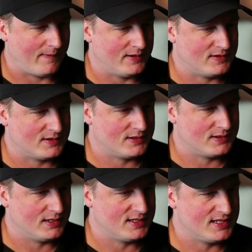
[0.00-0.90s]

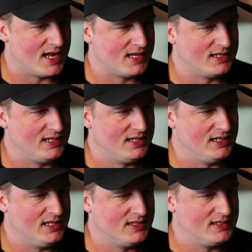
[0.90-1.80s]
It's not
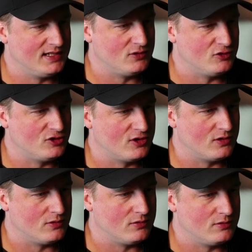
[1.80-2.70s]
easy to
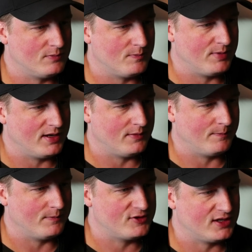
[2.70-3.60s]
show, but
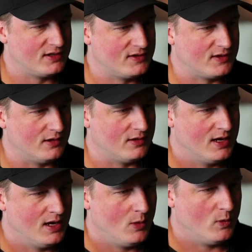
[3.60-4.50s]
check this out.
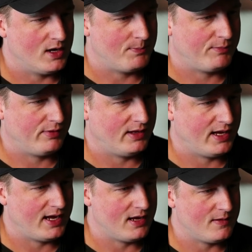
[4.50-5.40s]
When I
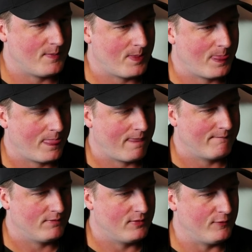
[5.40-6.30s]
play
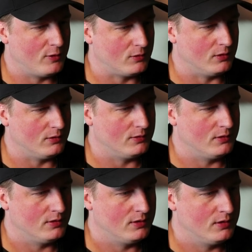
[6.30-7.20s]
the vocal,
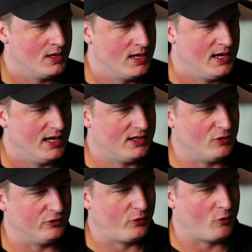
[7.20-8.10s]
it
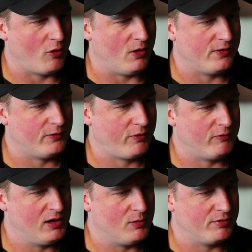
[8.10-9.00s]
goes through all the
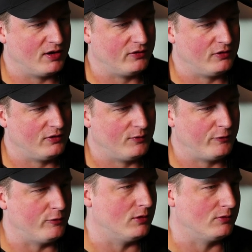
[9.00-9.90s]
3 compressors,
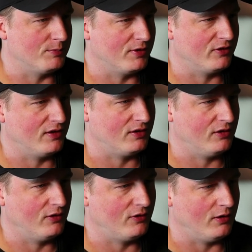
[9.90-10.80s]
4 compressors
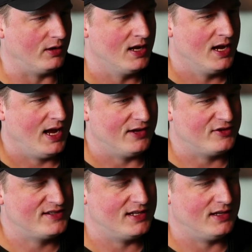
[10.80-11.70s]
actually. Sorry, I
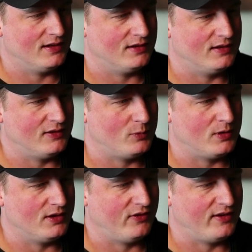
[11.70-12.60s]
just did this
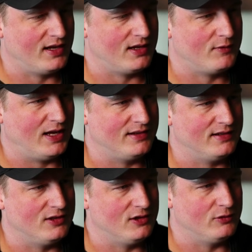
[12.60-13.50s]
one, the stay level, I
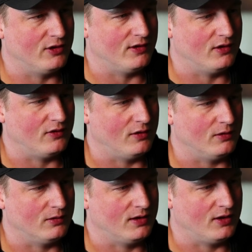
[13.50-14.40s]
didn't use on this
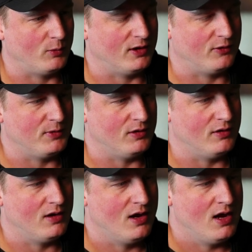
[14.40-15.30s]
song. That's why it's
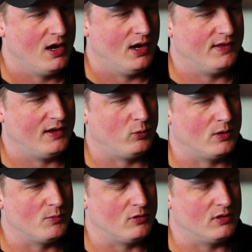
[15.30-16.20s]
muted. And there's
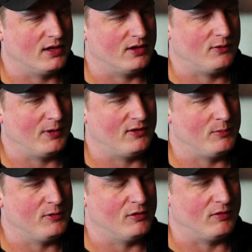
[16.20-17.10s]
one more that's
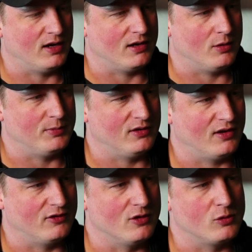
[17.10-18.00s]
basically muted right now because it
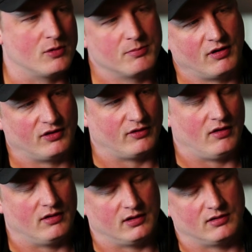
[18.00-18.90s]
has no compressor
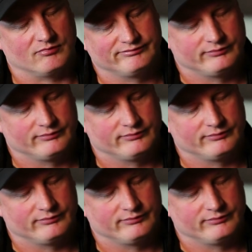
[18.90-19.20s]
on it.